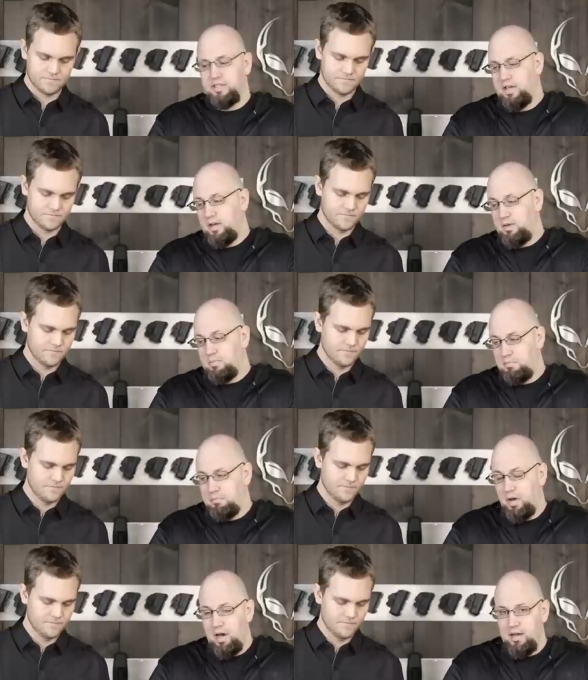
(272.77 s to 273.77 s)
Speaker 1: guns.
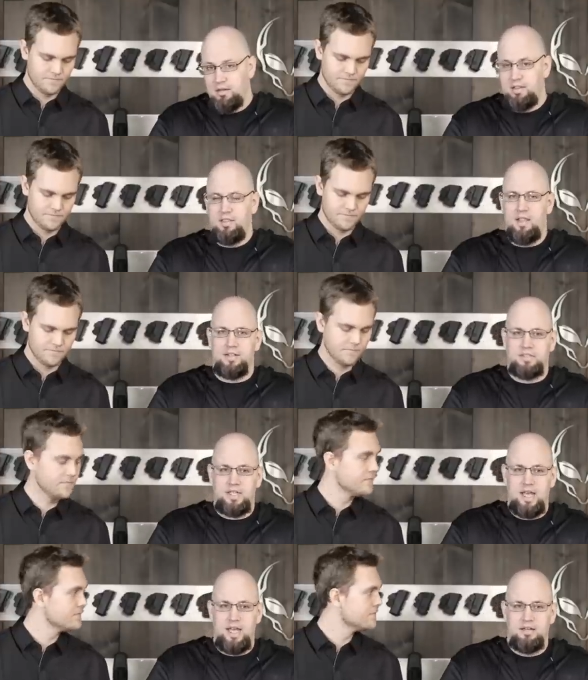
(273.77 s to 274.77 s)
But
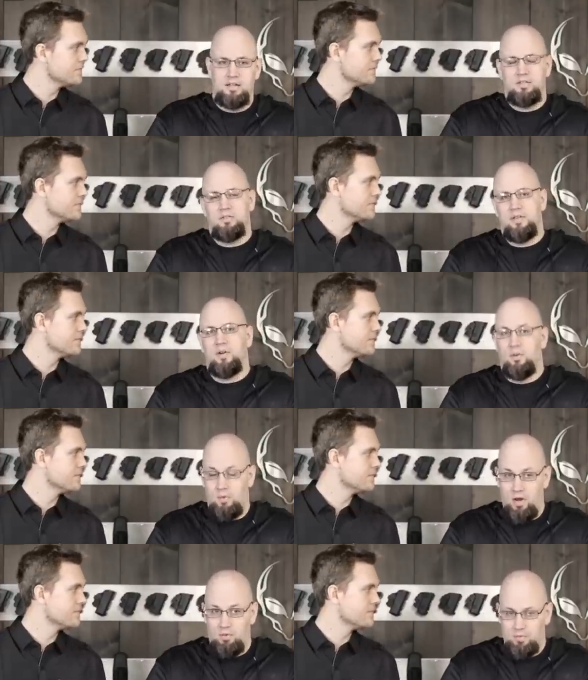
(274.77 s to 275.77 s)
that said, you'll never
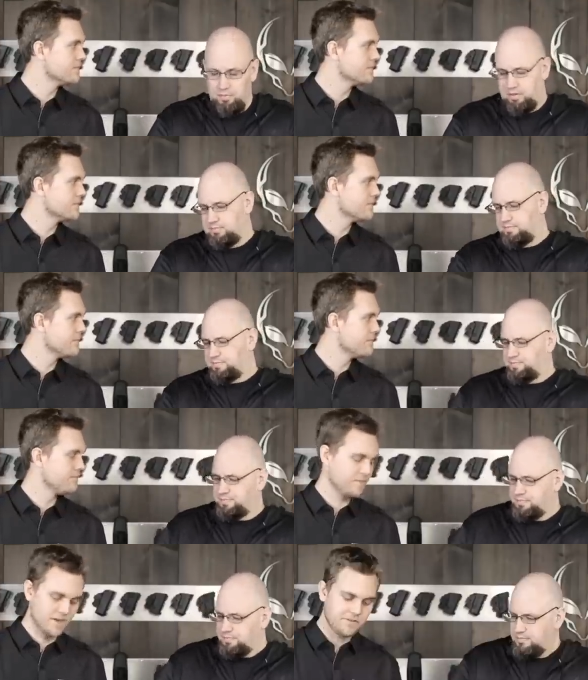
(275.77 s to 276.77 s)
go wrong with one.
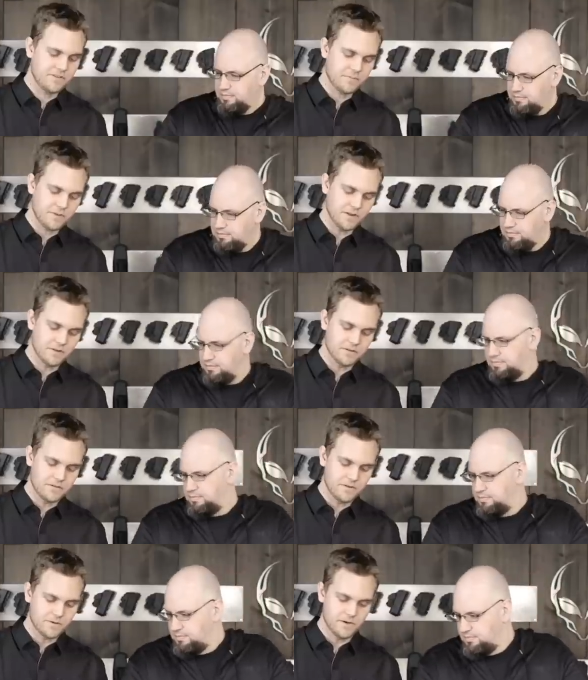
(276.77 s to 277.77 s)
Speaker 2: I see something a
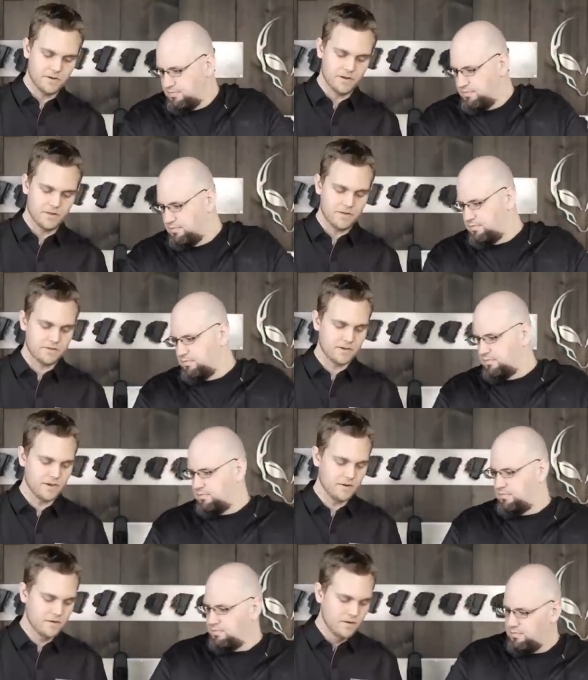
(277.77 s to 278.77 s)
little different on
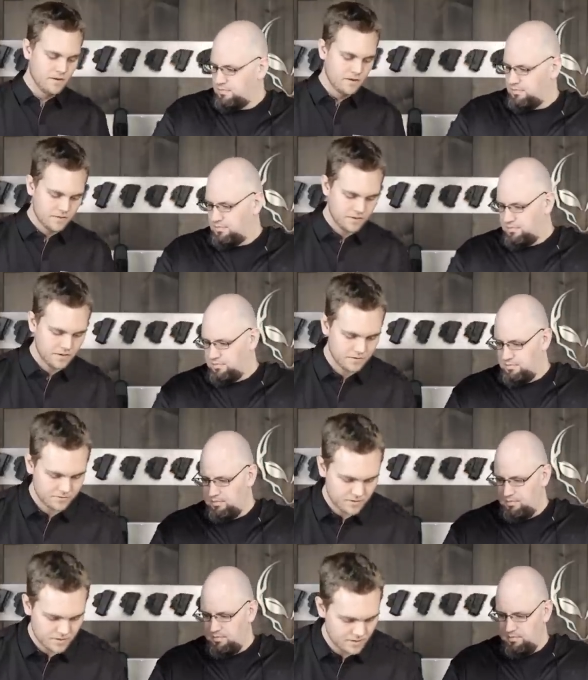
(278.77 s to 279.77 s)
this gun.
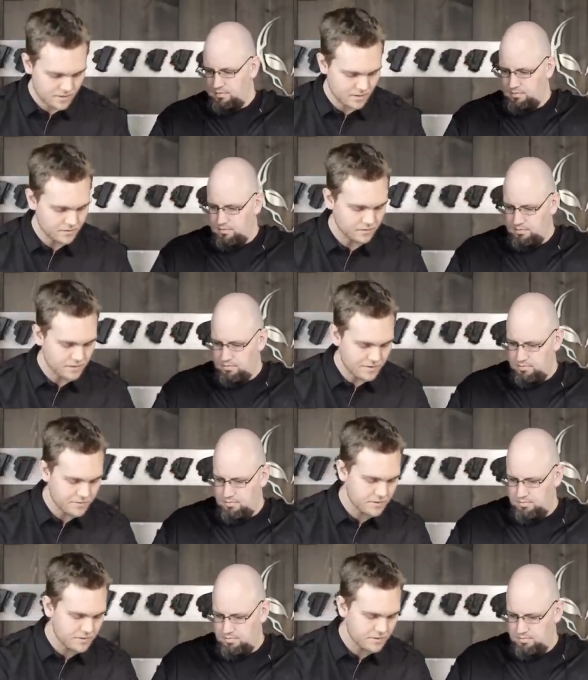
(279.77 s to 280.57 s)
There's a, uh, a little